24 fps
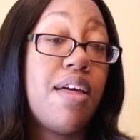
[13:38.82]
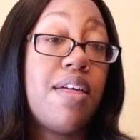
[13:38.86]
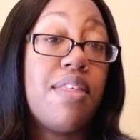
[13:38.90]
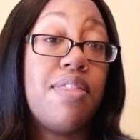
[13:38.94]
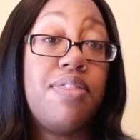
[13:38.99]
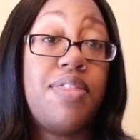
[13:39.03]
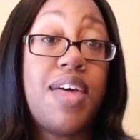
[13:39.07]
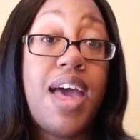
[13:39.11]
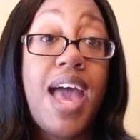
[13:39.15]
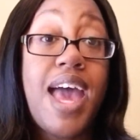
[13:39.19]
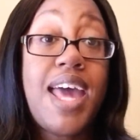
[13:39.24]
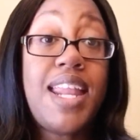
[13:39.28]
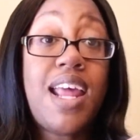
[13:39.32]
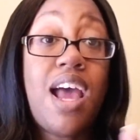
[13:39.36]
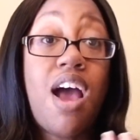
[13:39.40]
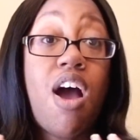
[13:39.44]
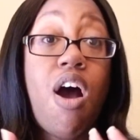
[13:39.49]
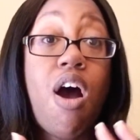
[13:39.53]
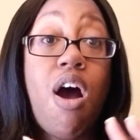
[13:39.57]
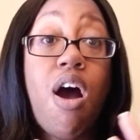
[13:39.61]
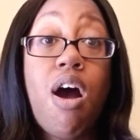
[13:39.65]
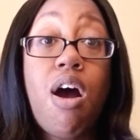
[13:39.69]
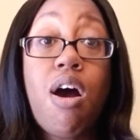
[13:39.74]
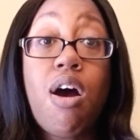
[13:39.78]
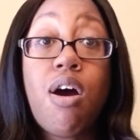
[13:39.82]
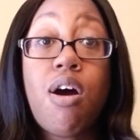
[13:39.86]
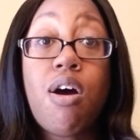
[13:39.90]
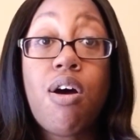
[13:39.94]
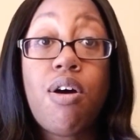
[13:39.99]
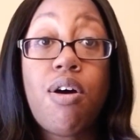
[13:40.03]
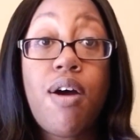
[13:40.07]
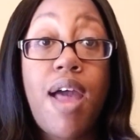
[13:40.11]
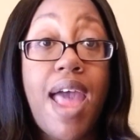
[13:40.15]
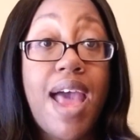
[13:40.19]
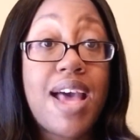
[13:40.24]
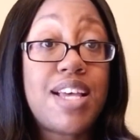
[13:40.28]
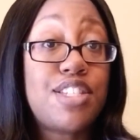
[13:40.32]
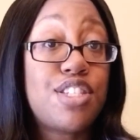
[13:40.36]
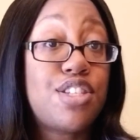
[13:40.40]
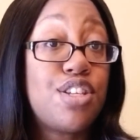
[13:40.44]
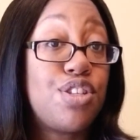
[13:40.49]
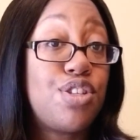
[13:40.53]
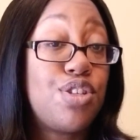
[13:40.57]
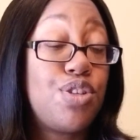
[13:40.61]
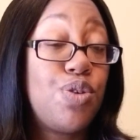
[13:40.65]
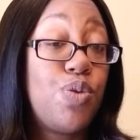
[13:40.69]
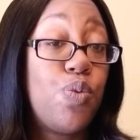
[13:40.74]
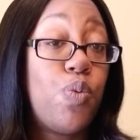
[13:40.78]
That all has to
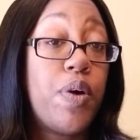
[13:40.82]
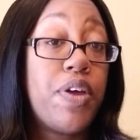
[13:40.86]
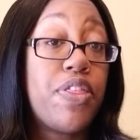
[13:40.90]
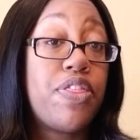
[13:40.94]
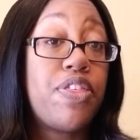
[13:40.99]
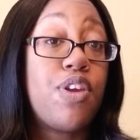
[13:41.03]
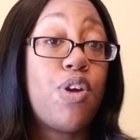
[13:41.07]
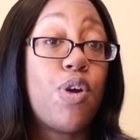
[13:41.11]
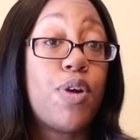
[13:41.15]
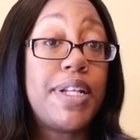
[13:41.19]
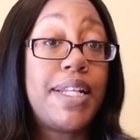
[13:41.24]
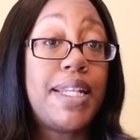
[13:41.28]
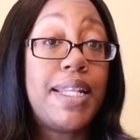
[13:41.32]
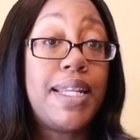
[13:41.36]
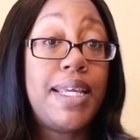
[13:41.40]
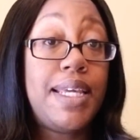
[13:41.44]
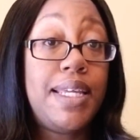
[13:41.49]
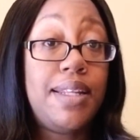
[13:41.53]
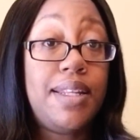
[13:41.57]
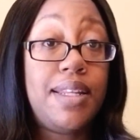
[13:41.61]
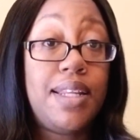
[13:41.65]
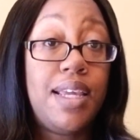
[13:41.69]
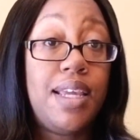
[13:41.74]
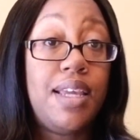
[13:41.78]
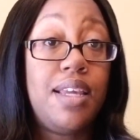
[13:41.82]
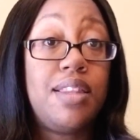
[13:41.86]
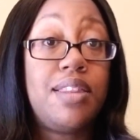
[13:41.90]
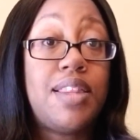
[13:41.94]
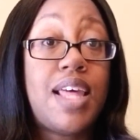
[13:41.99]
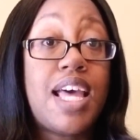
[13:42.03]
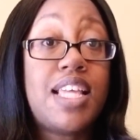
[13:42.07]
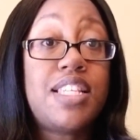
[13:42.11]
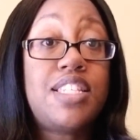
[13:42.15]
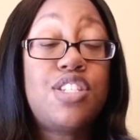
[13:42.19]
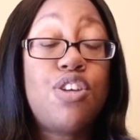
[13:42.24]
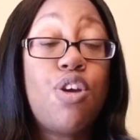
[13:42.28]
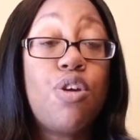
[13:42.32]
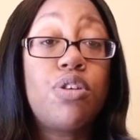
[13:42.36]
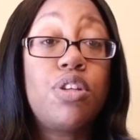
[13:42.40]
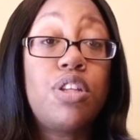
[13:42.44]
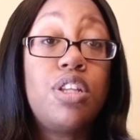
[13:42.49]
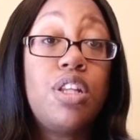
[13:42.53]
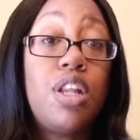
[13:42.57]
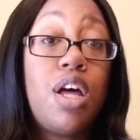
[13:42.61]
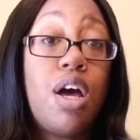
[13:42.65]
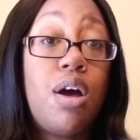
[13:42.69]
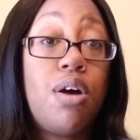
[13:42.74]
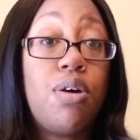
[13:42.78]
do with your lending. That's your
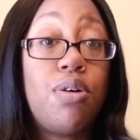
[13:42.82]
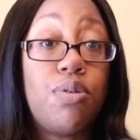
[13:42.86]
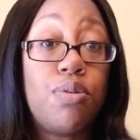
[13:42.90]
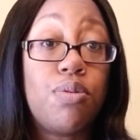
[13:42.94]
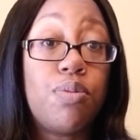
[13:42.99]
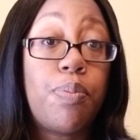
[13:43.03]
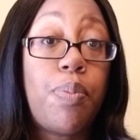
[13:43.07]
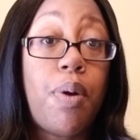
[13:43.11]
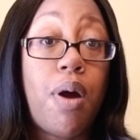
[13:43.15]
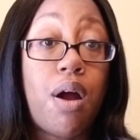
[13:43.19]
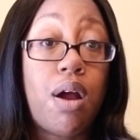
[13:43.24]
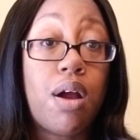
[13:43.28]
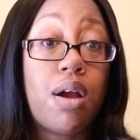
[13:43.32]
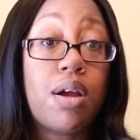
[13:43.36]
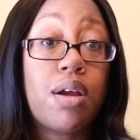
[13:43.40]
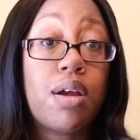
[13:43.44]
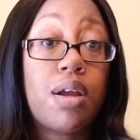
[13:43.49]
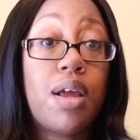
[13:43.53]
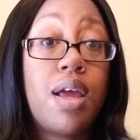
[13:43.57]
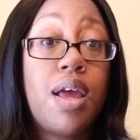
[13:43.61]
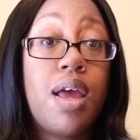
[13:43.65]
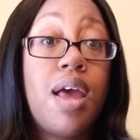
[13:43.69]
loan part.